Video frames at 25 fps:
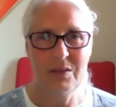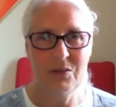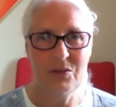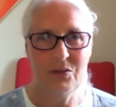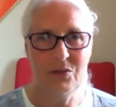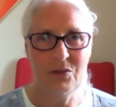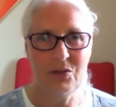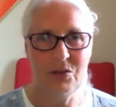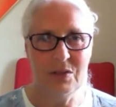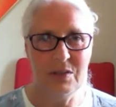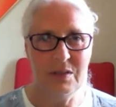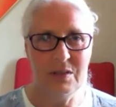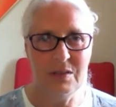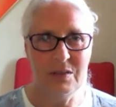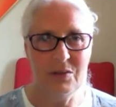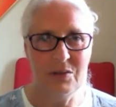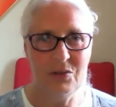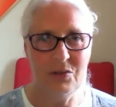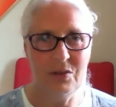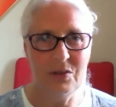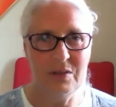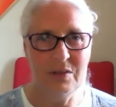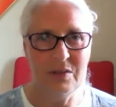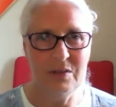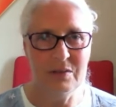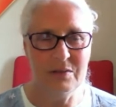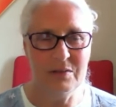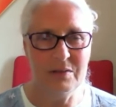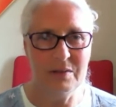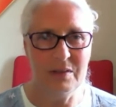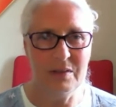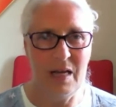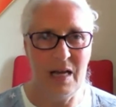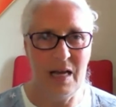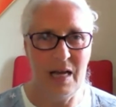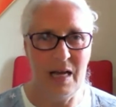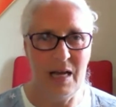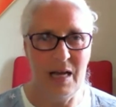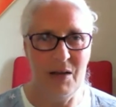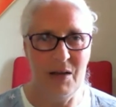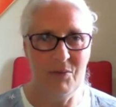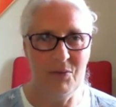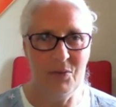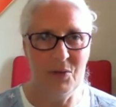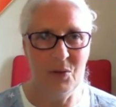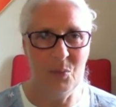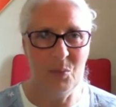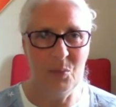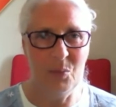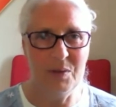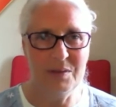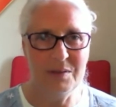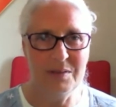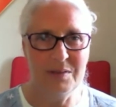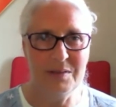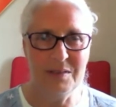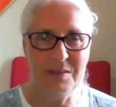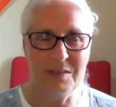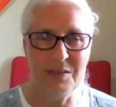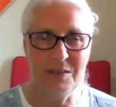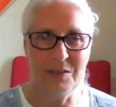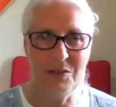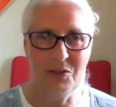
She doesn't have the ability